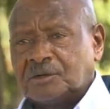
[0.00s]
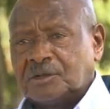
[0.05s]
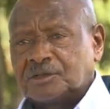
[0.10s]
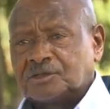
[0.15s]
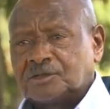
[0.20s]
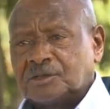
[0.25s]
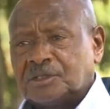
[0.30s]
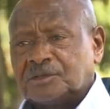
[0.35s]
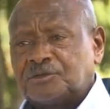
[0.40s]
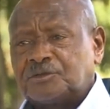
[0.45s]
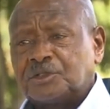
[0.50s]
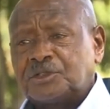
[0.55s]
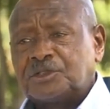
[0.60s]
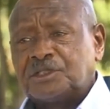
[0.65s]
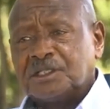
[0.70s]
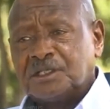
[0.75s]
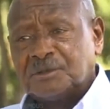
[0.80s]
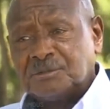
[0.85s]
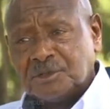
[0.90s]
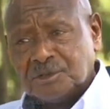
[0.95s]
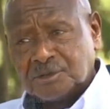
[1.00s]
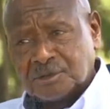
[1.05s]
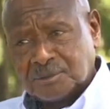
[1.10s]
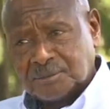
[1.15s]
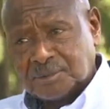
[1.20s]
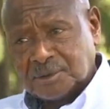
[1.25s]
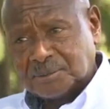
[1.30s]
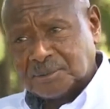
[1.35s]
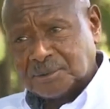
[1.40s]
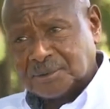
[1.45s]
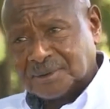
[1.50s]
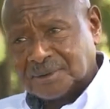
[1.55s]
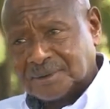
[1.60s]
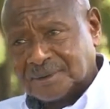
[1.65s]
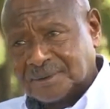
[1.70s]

was only 14 million people.